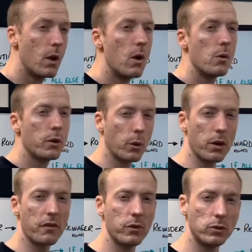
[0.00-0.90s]
We don't want
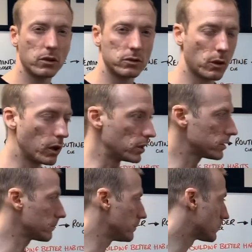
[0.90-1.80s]
that food to control us.
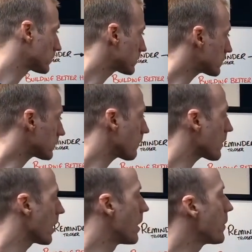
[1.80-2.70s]

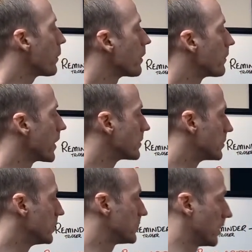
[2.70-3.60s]
Then we want to
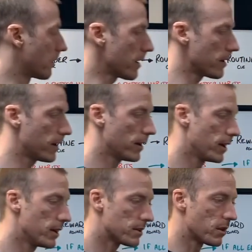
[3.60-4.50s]
reintroduce it, right?
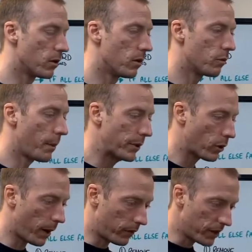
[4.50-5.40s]
So when we talk
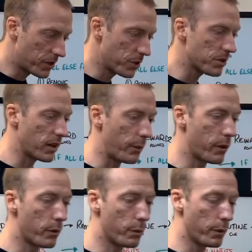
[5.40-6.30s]
about reintroducing
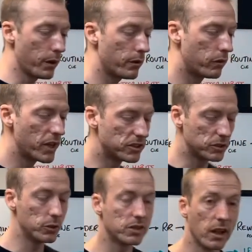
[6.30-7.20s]
it, we want to
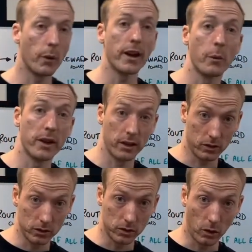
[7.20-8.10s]
reintroduce it in a way that we can
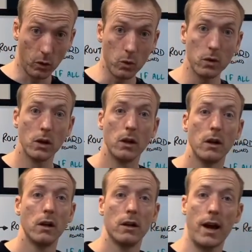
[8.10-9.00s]
control
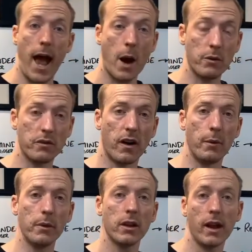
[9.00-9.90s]
our
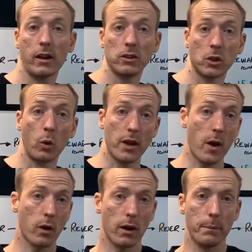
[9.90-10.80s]
environment and control the
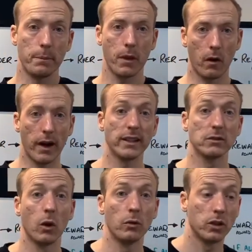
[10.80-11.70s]
outcome. All right, it's
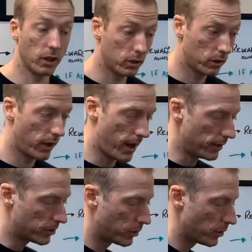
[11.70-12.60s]
not
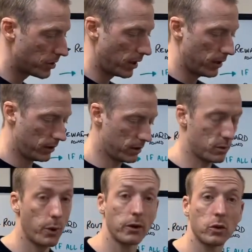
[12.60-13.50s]
introducing
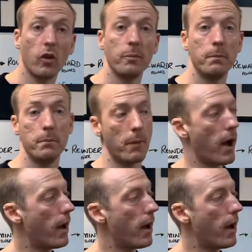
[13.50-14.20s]
12